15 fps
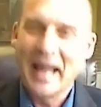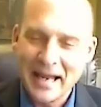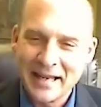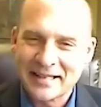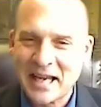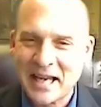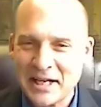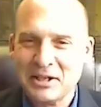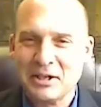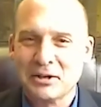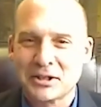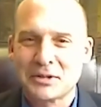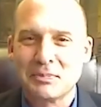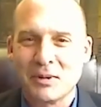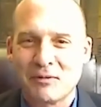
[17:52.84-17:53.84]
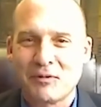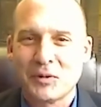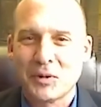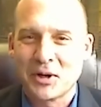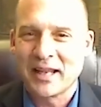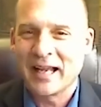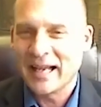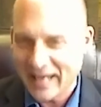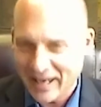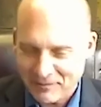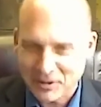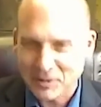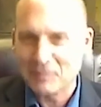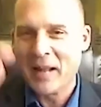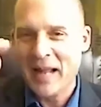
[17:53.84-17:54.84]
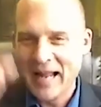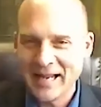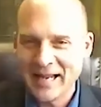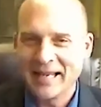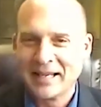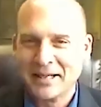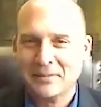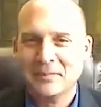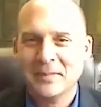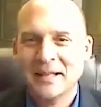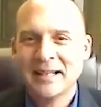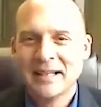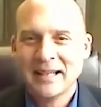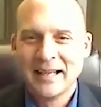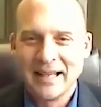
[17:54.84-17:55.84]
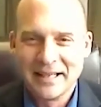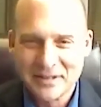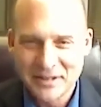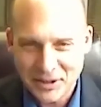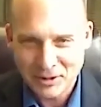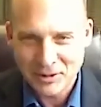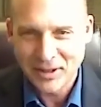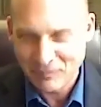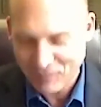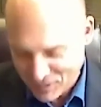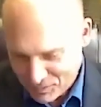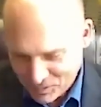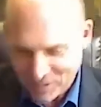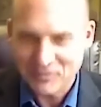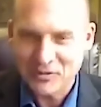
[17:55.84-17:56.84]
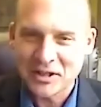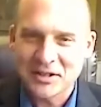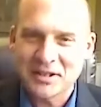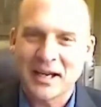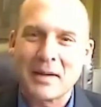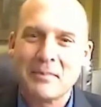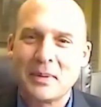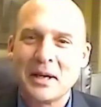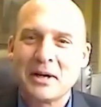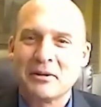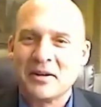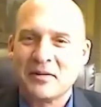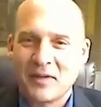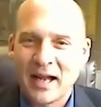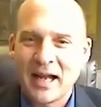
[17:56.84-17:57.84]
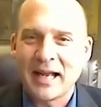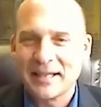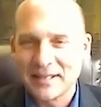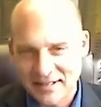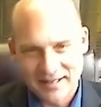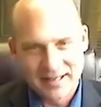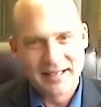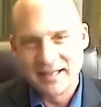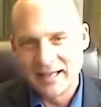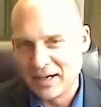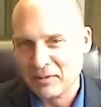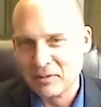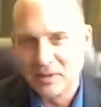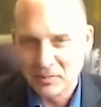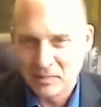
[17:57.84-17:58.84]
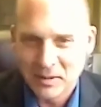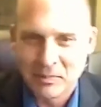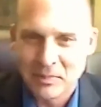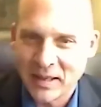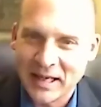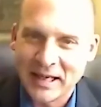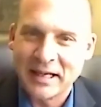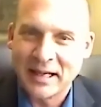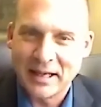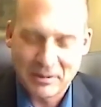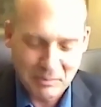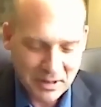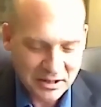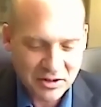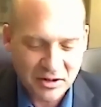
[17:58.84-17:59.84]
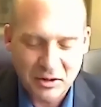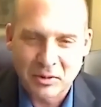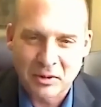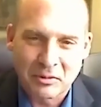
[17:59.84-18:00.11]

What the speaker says: 10 years before that, after paying him. And so if I would have just got better advice, then I would have been paying a much lower